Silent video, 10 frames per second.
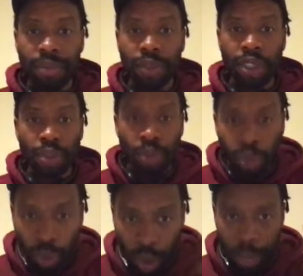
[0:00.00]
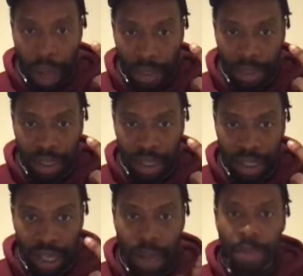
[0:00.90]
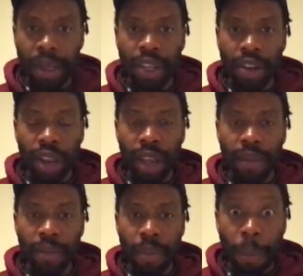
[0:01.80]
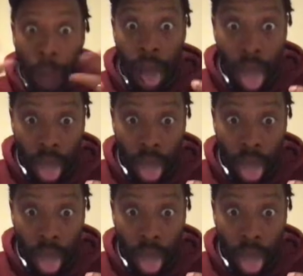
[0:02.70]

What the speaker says: Just what pops up in your head. Bye.